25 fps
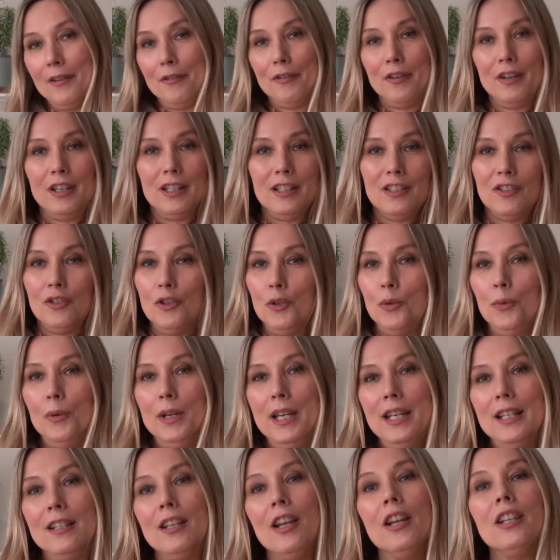It's if
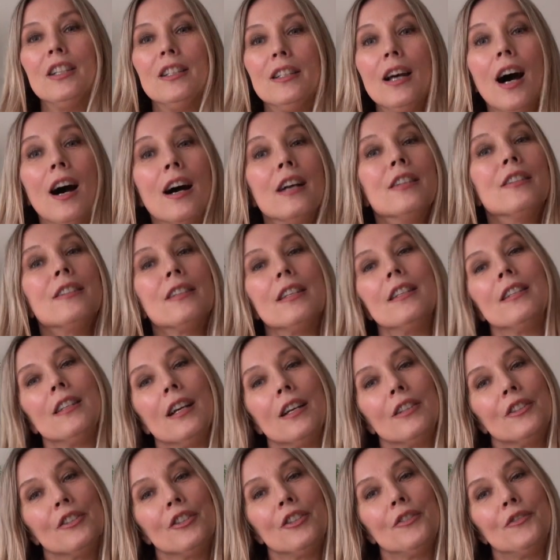you eat
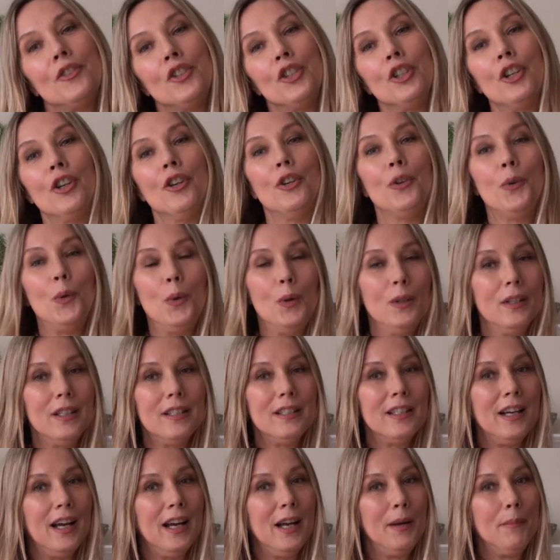tons and tons of
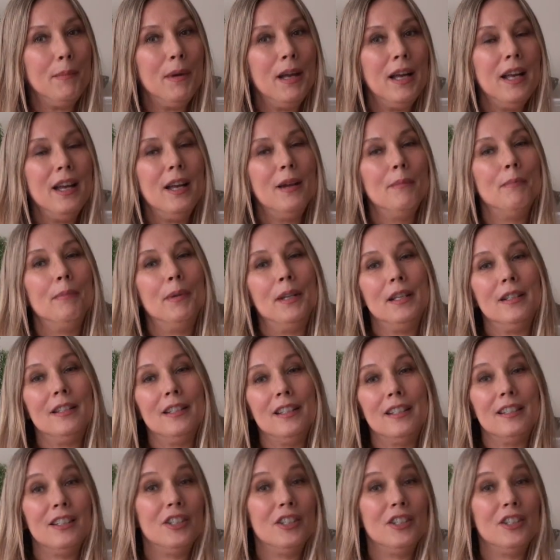sugar all the time.